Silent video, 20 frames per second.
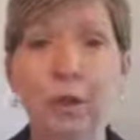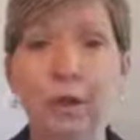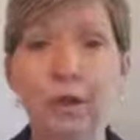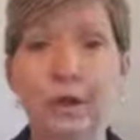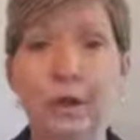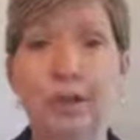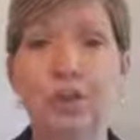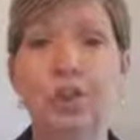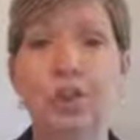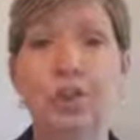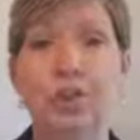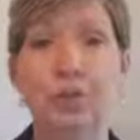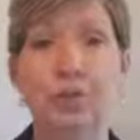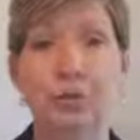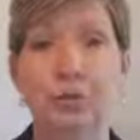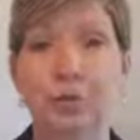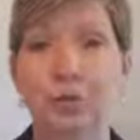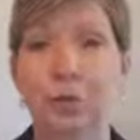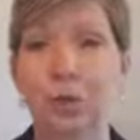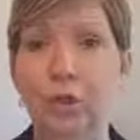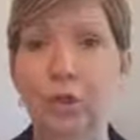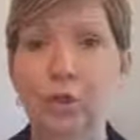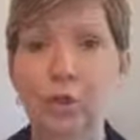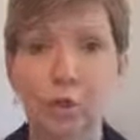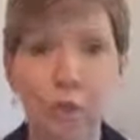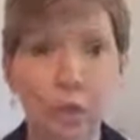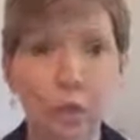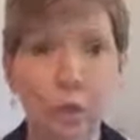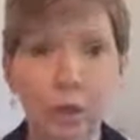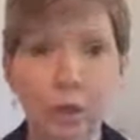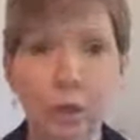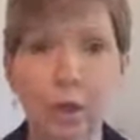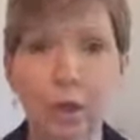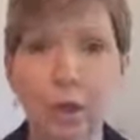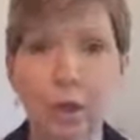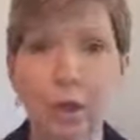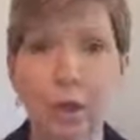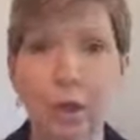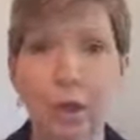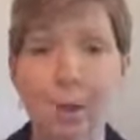attention and for
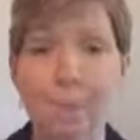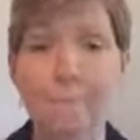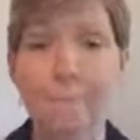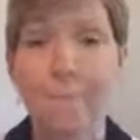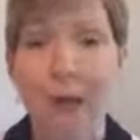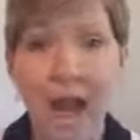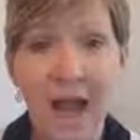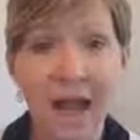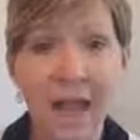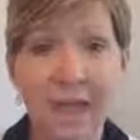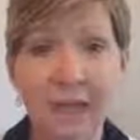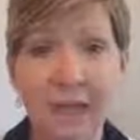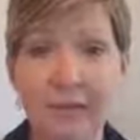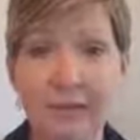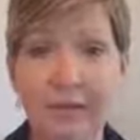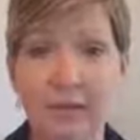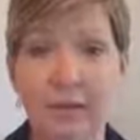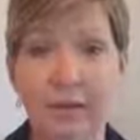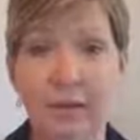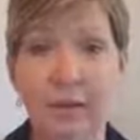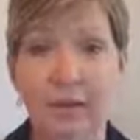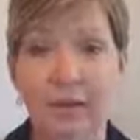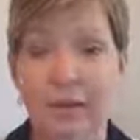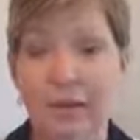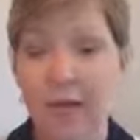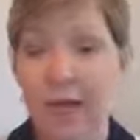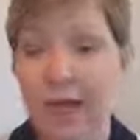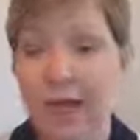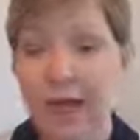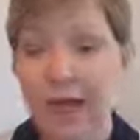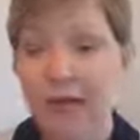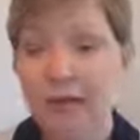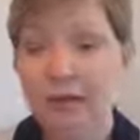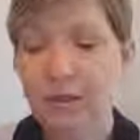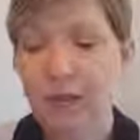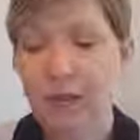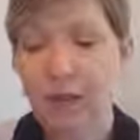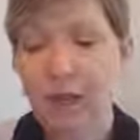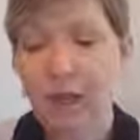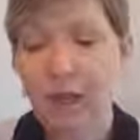your mind.
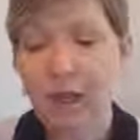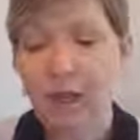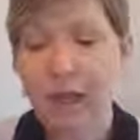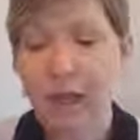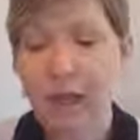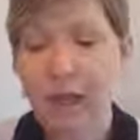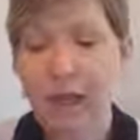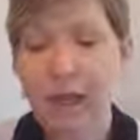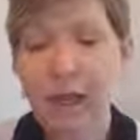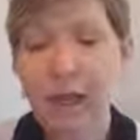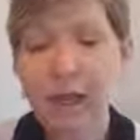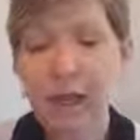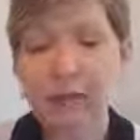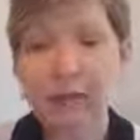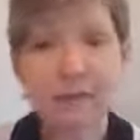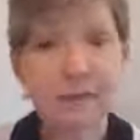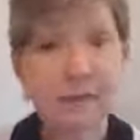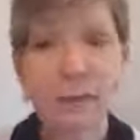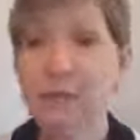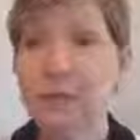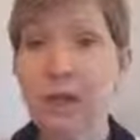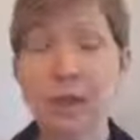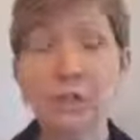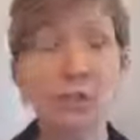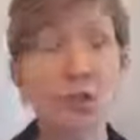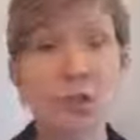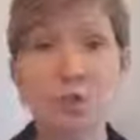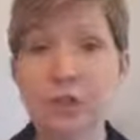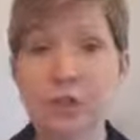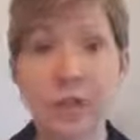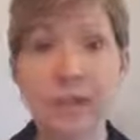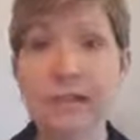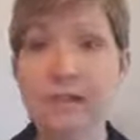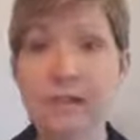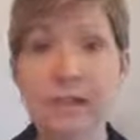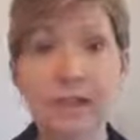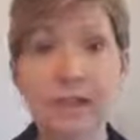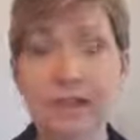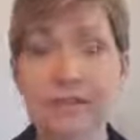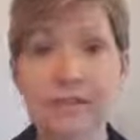And sometimes you
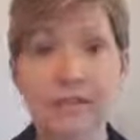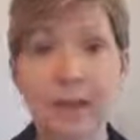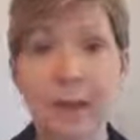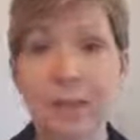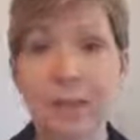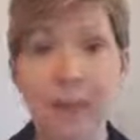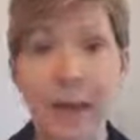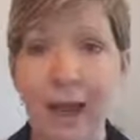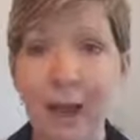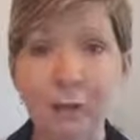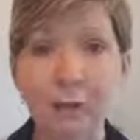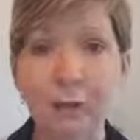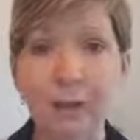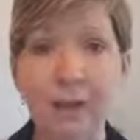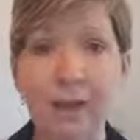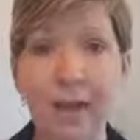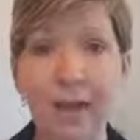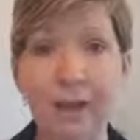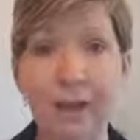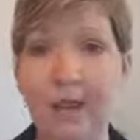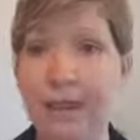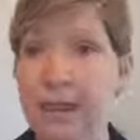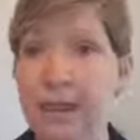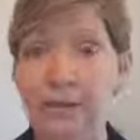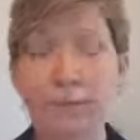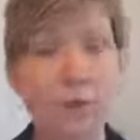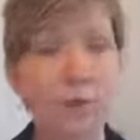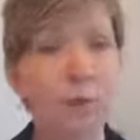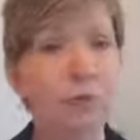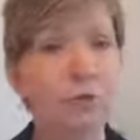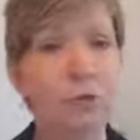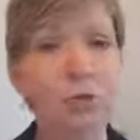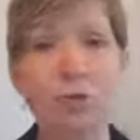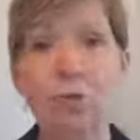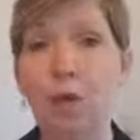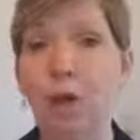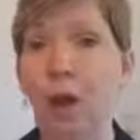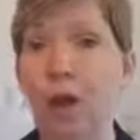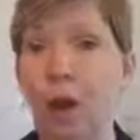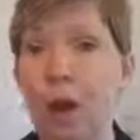just need to step back from that. And even if
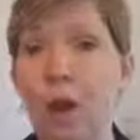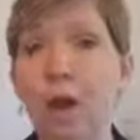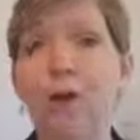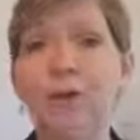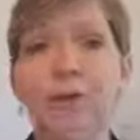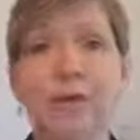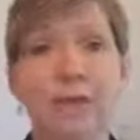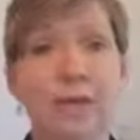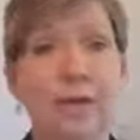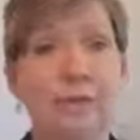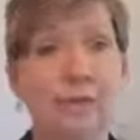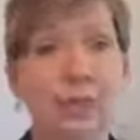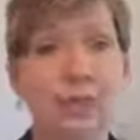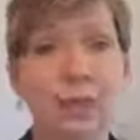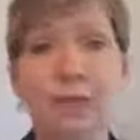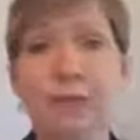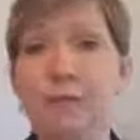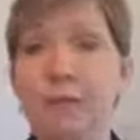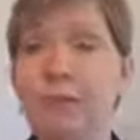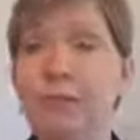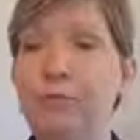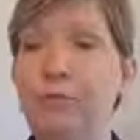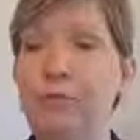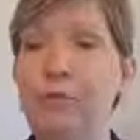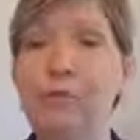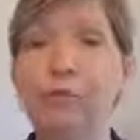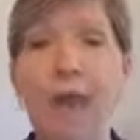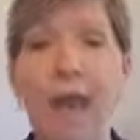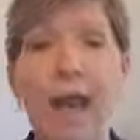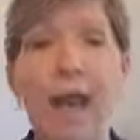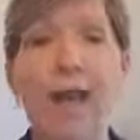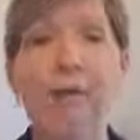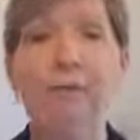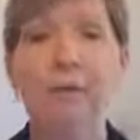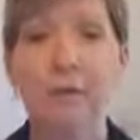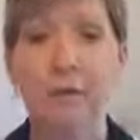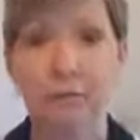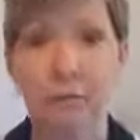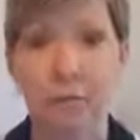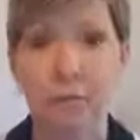you are saved, and even if you
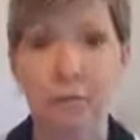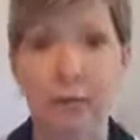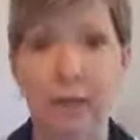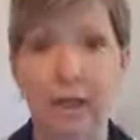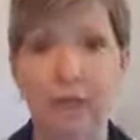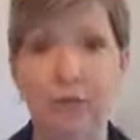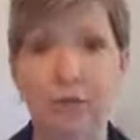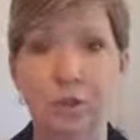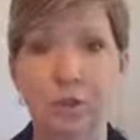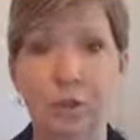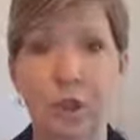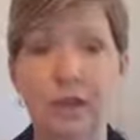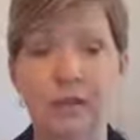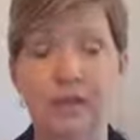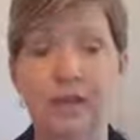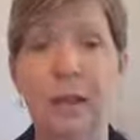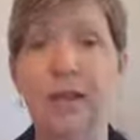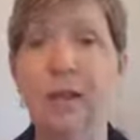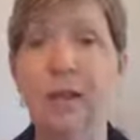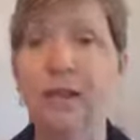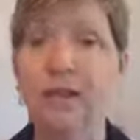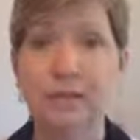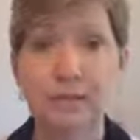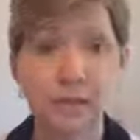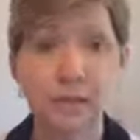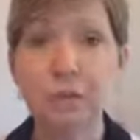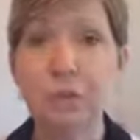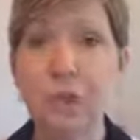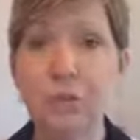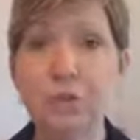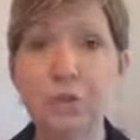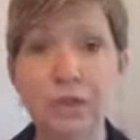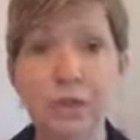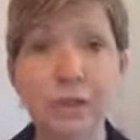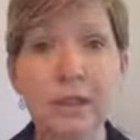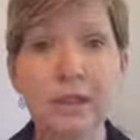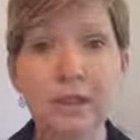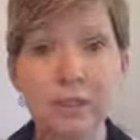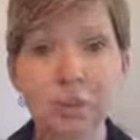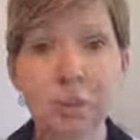have given your life to Christ, sometimes
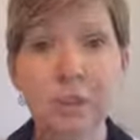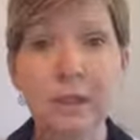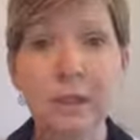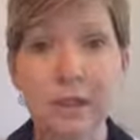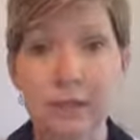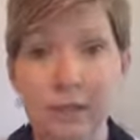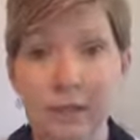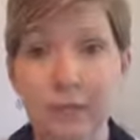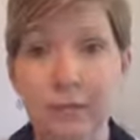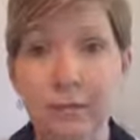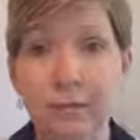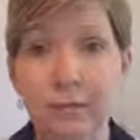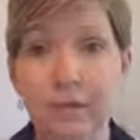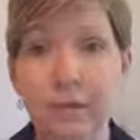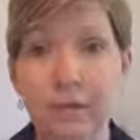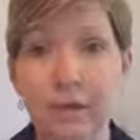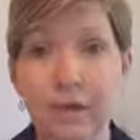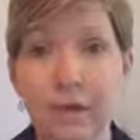you need to do it again.